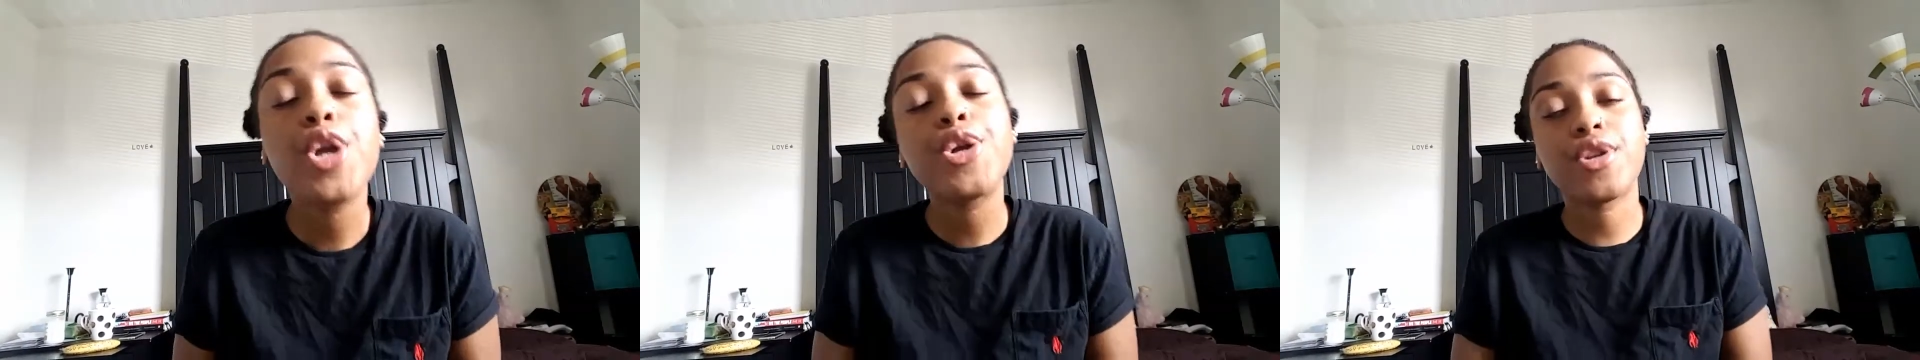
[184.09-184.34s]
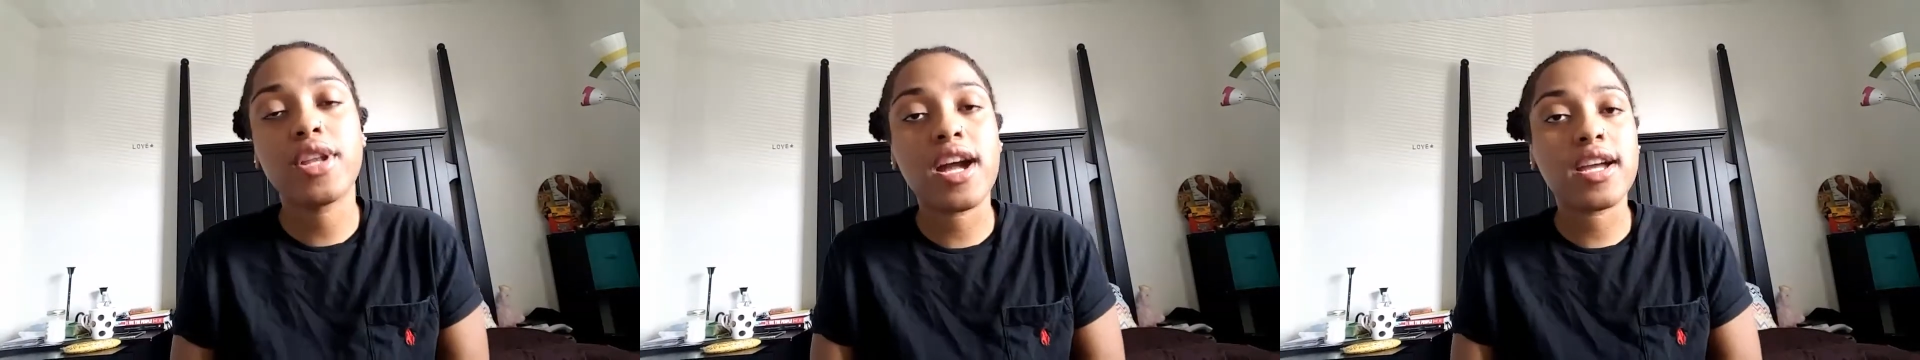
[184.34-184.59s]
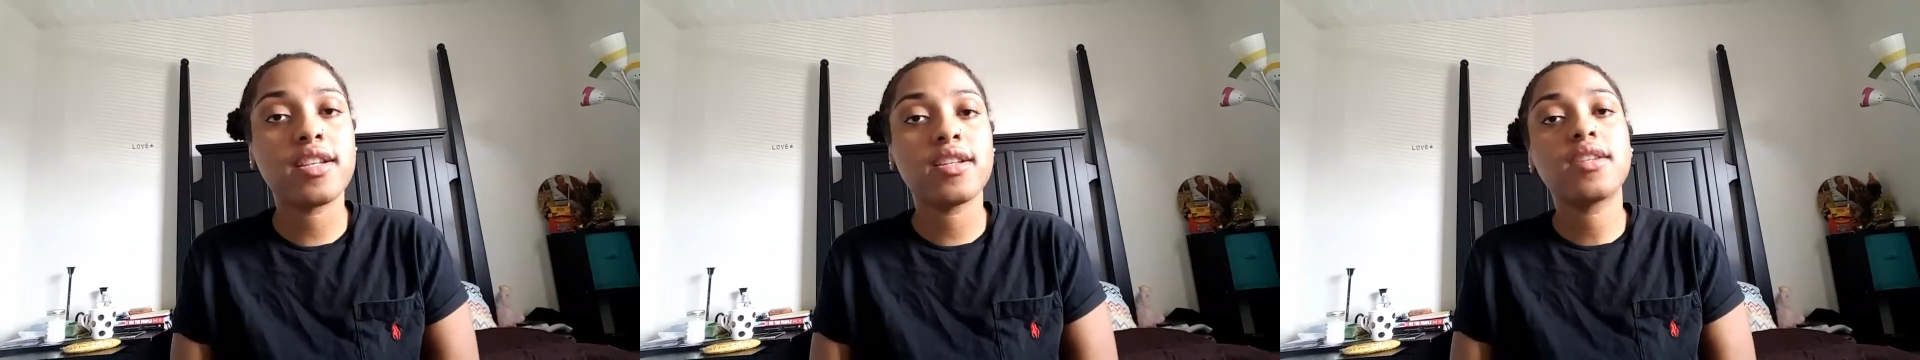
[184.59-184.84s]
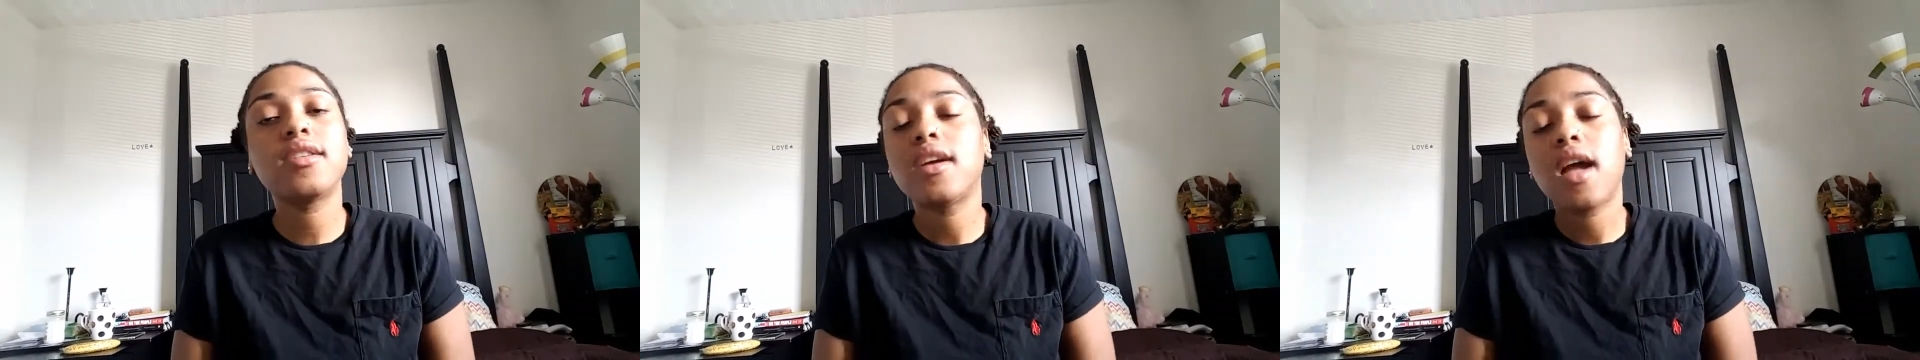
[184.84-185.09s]
I'm not
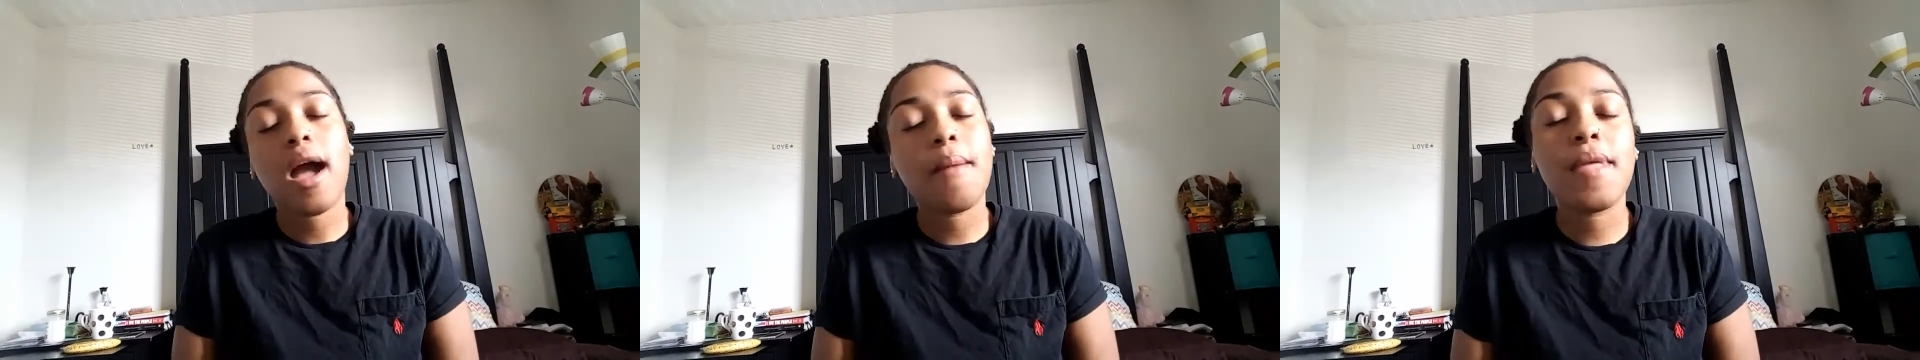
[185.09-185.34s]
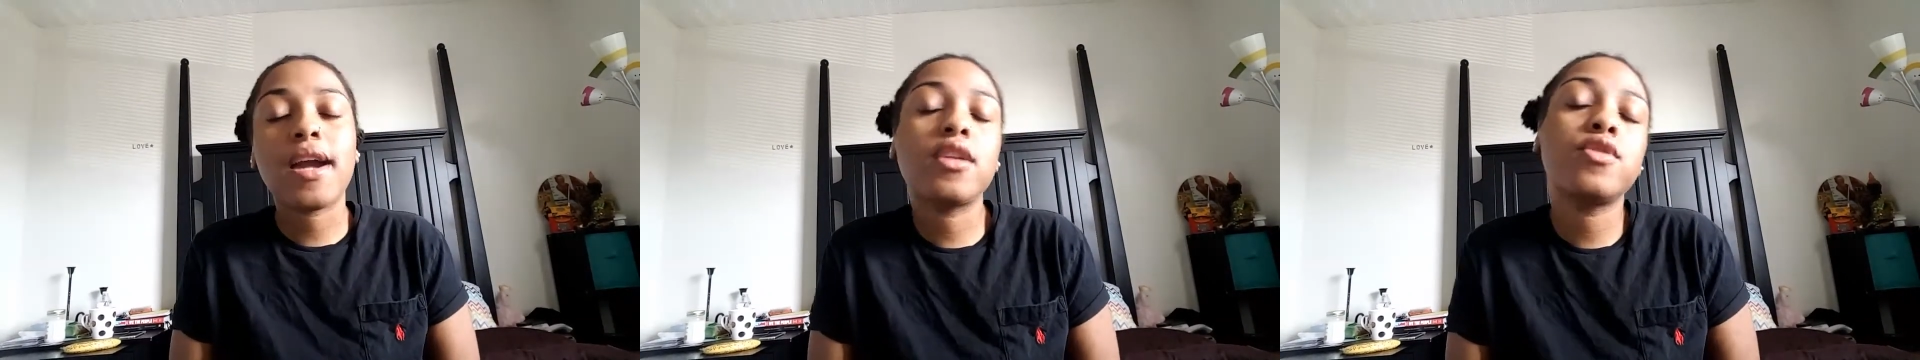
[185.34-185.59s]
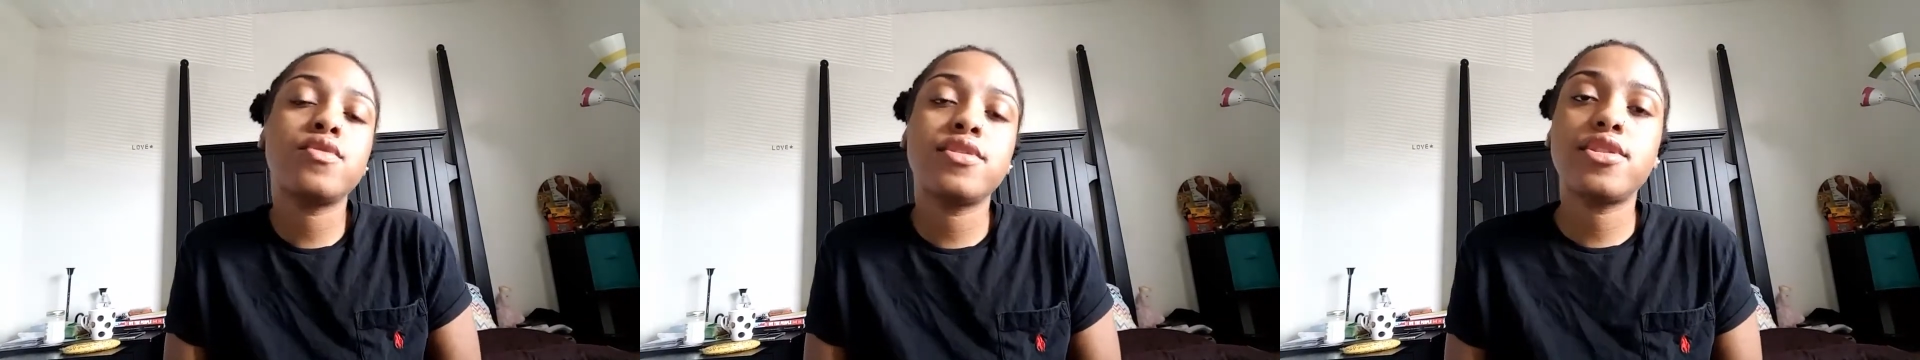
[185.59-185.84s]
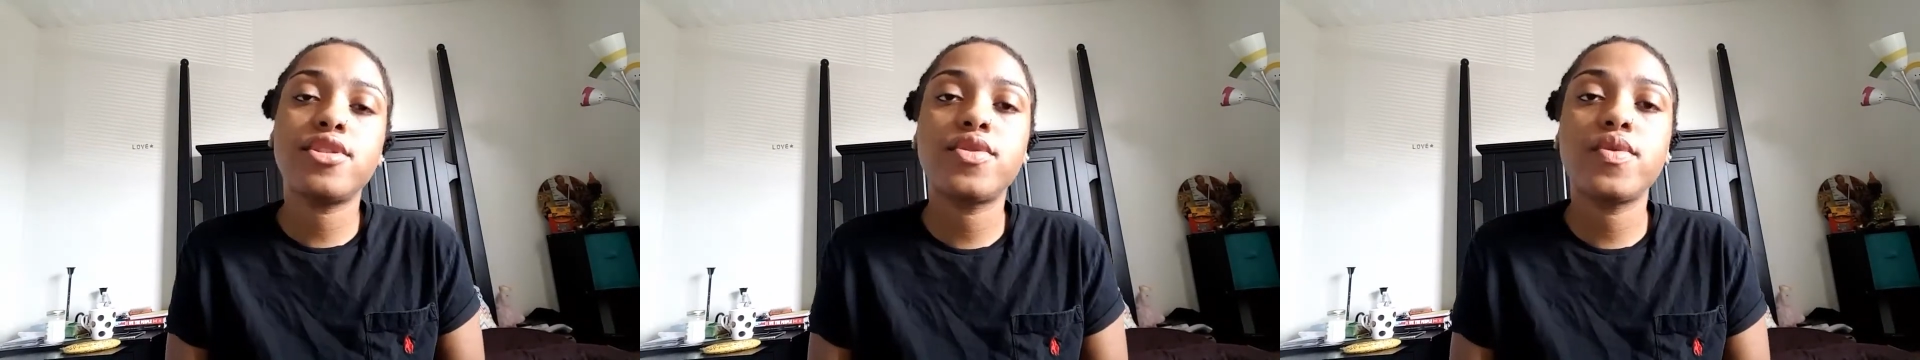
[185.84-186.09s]
gonna do the
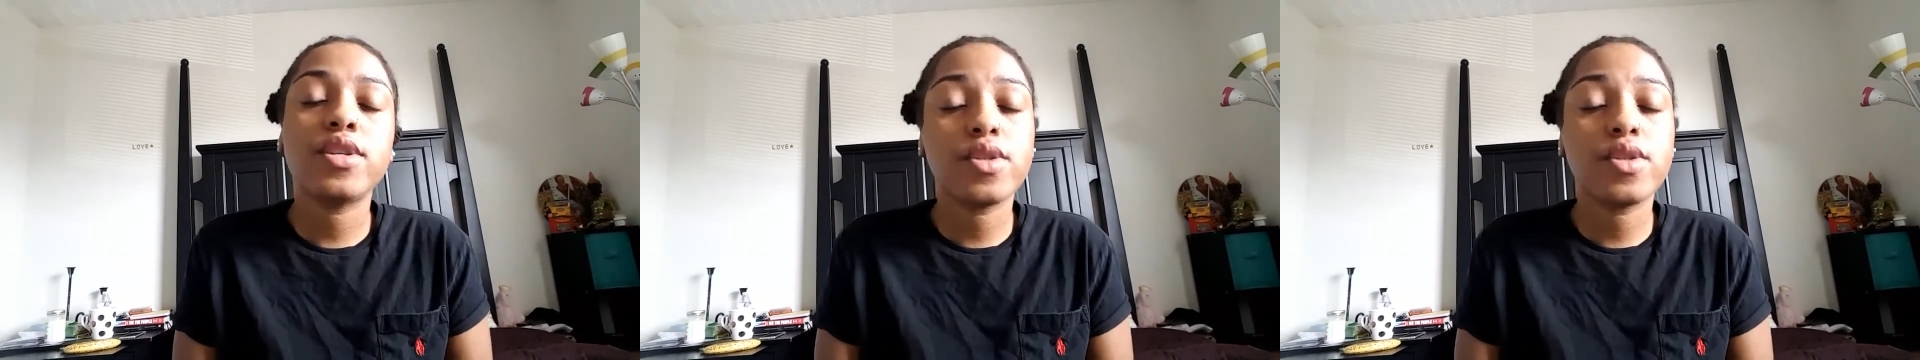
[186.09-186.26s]
surgery.